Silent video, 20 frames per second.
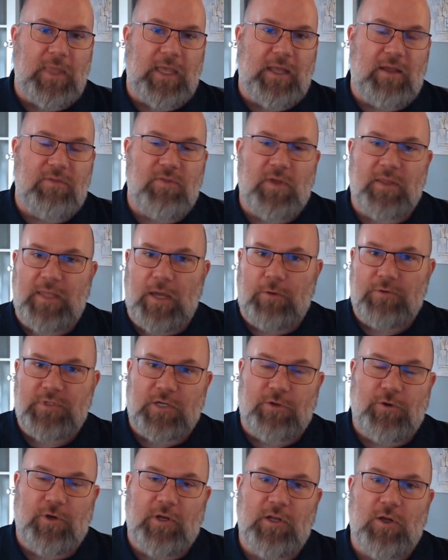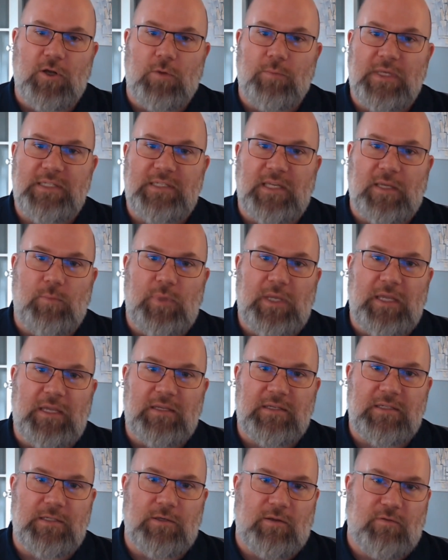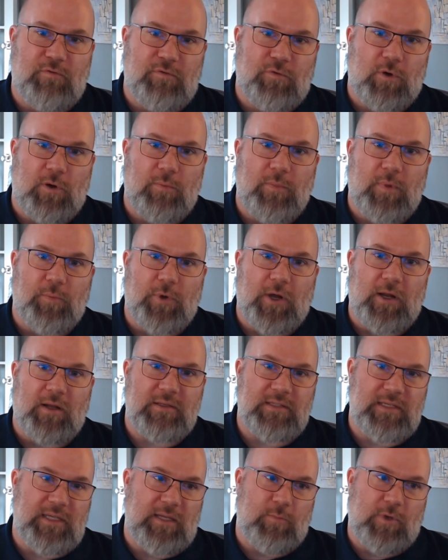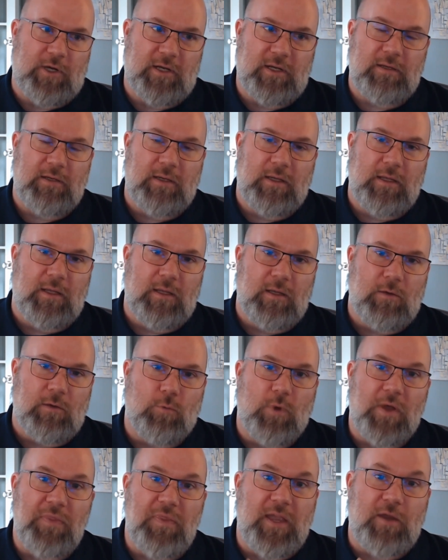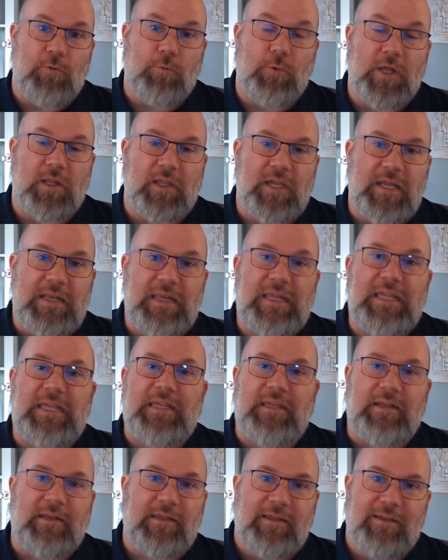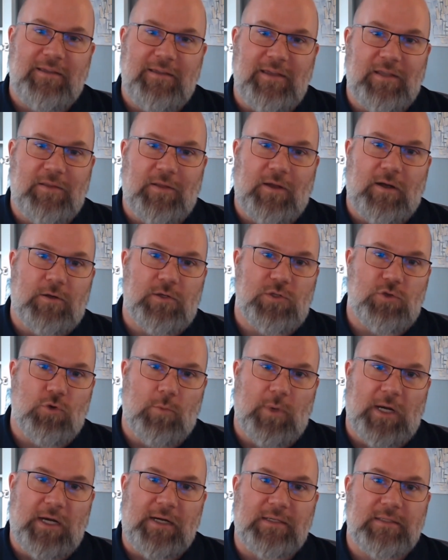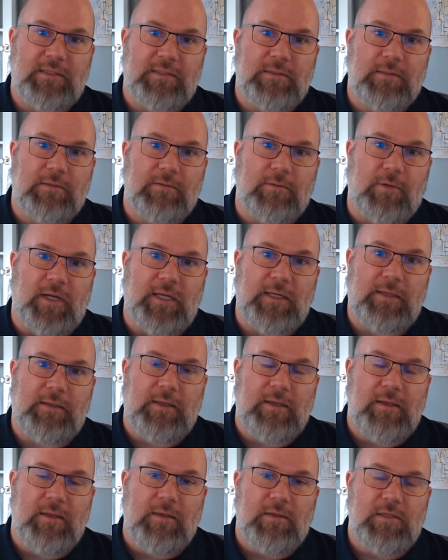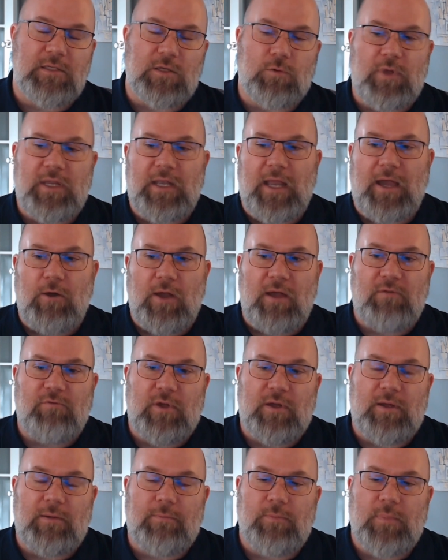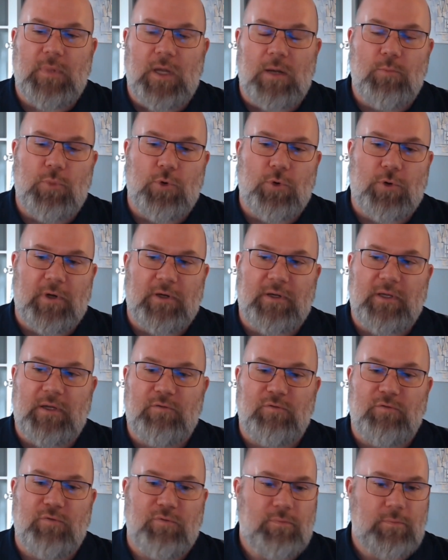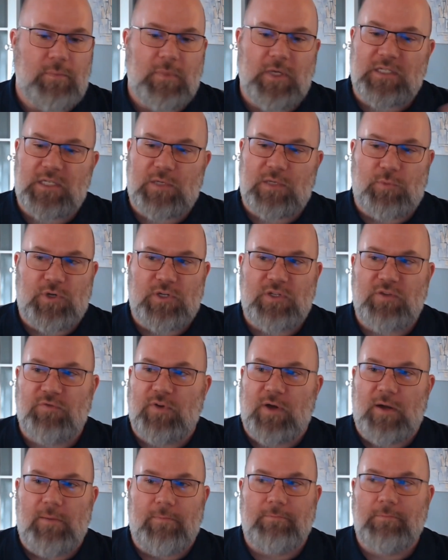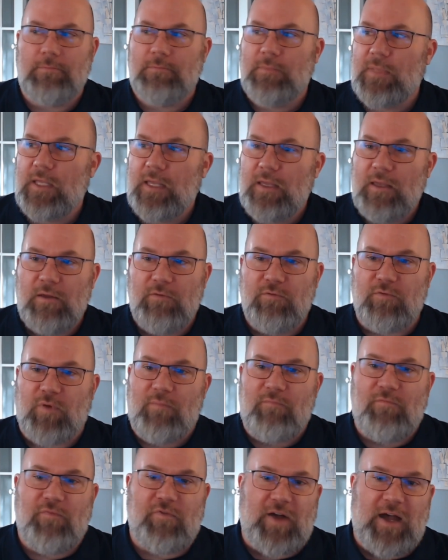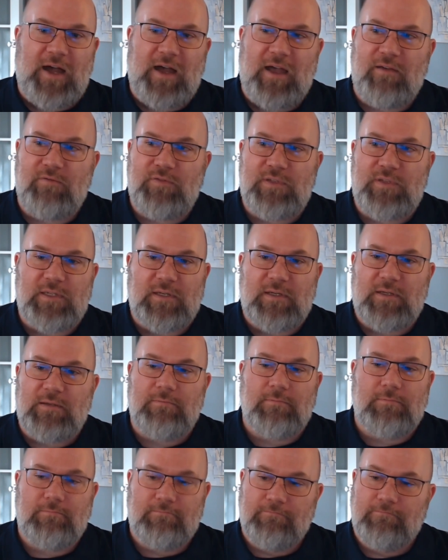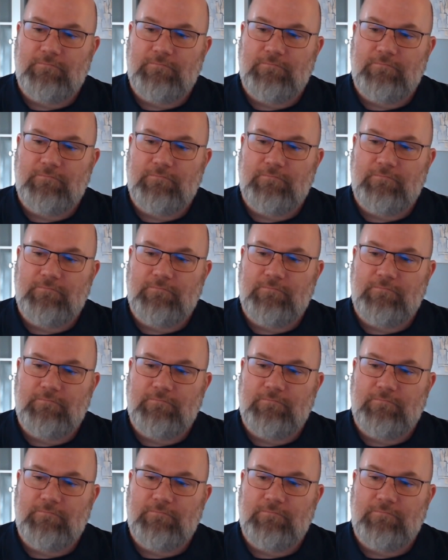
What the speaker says: And I thought that was a critical missing piece to inform the product team on what they really need in their toolbox, right? So we now have a board of customers from 5 to